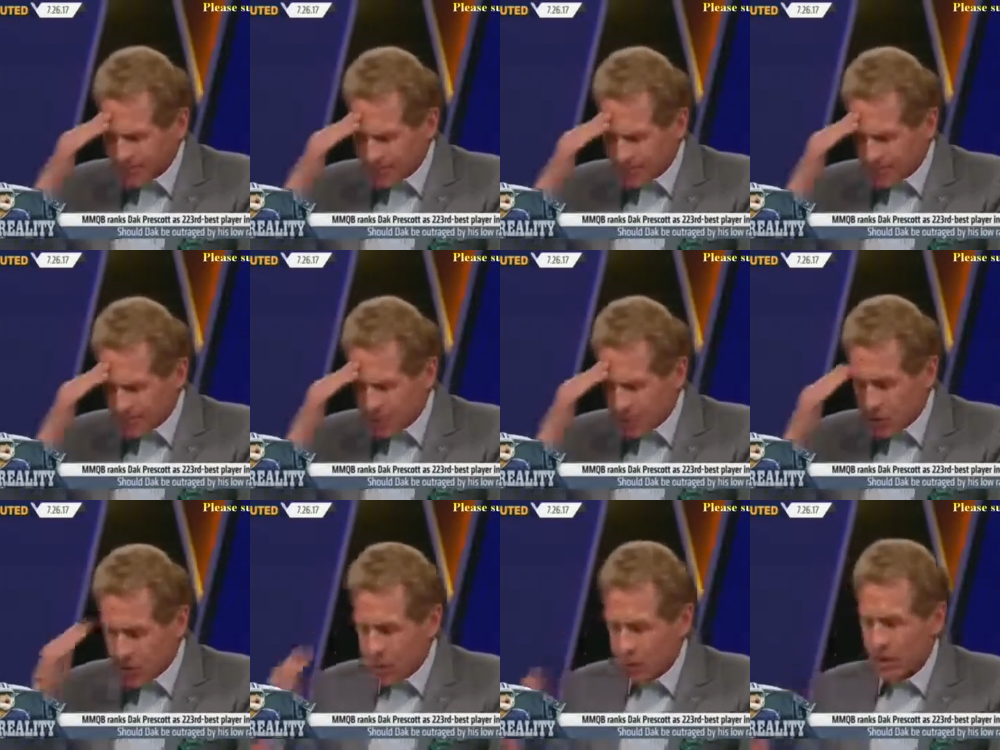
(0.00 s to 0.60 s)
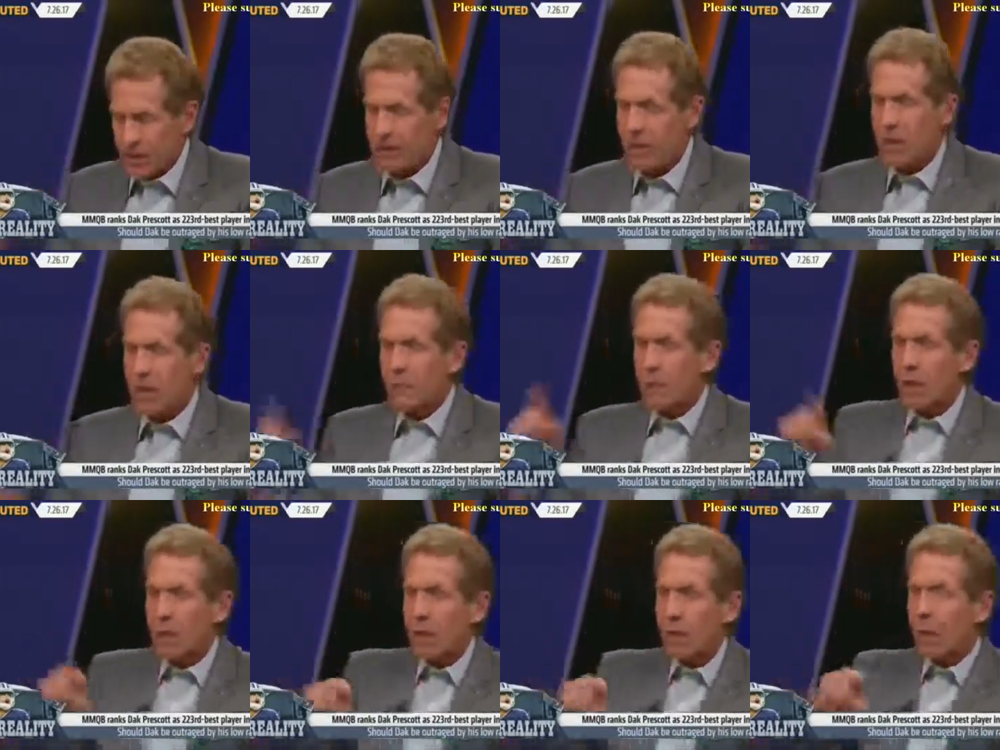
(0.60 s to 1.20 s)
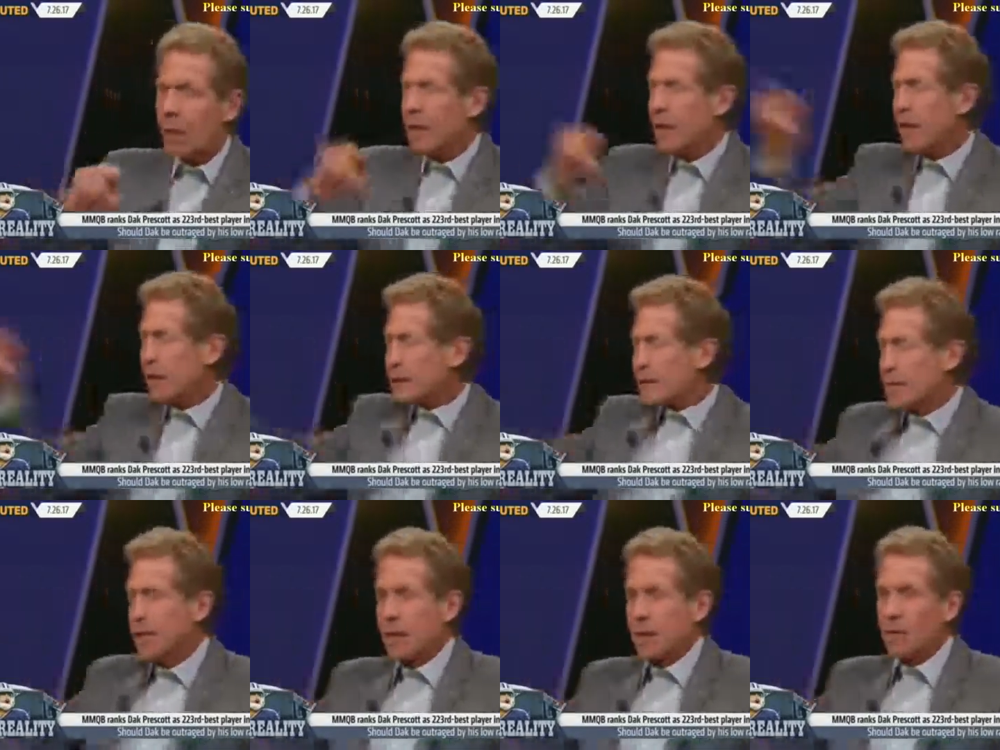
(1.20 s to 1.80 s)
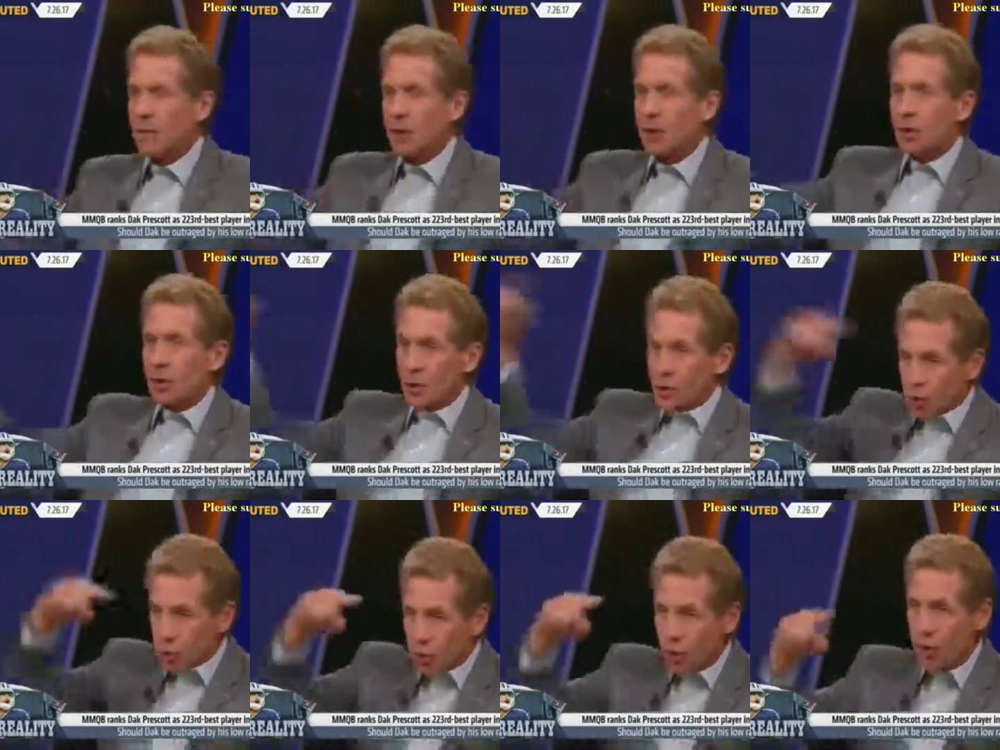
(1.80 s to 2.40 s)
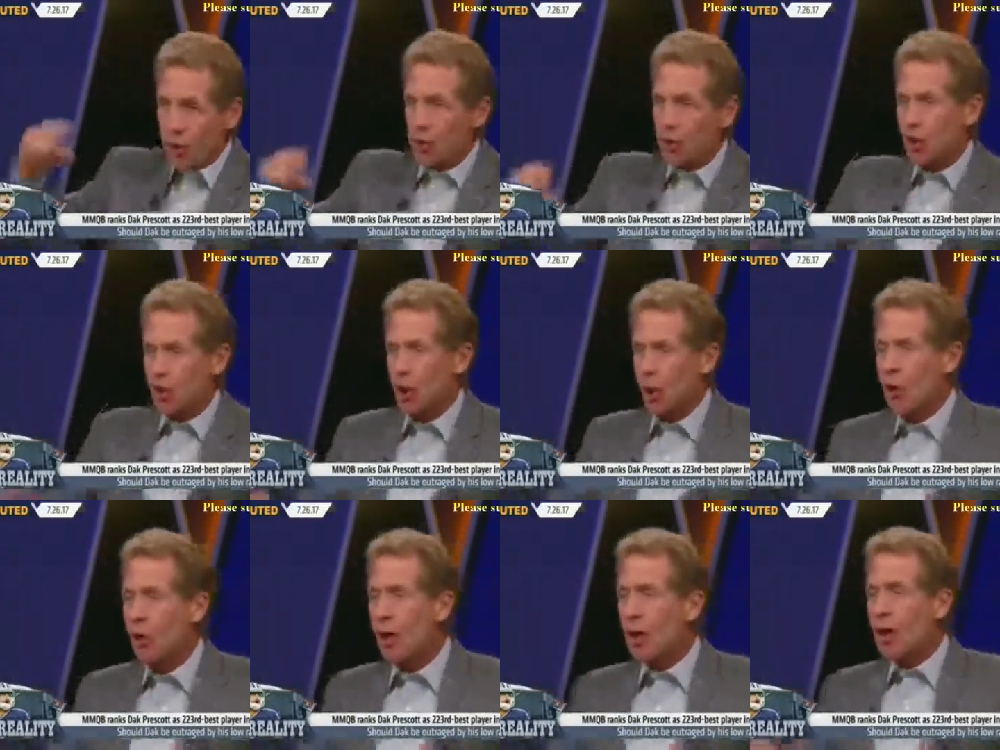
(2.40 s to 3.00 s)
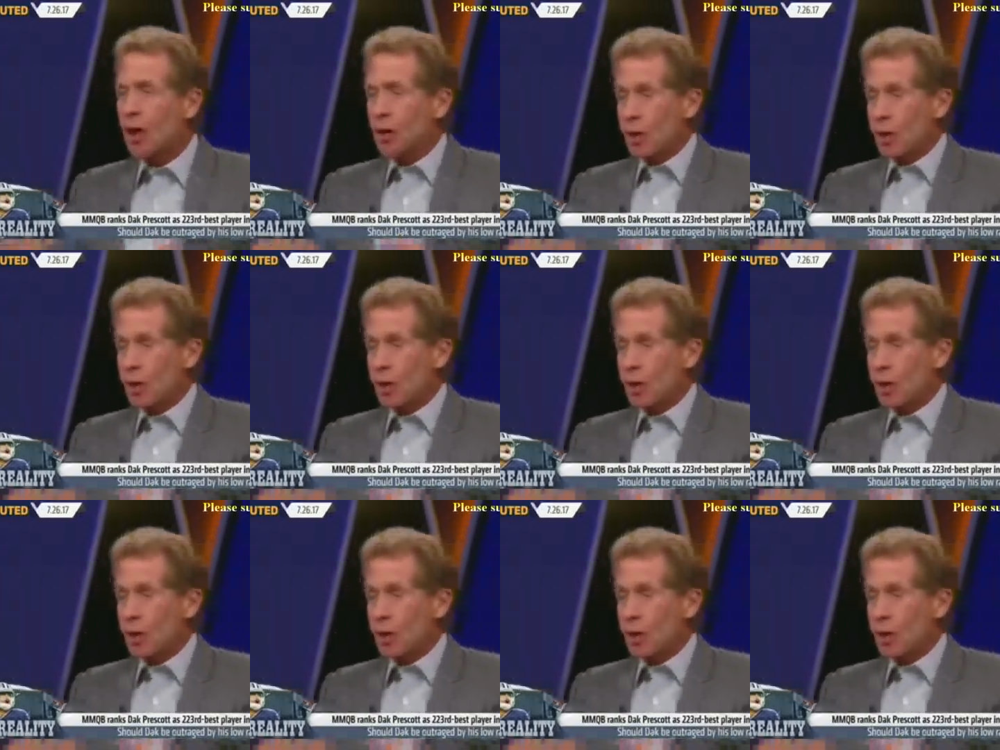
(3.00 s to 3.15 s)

That's interesting. And by the way, that same year, 2 years ago,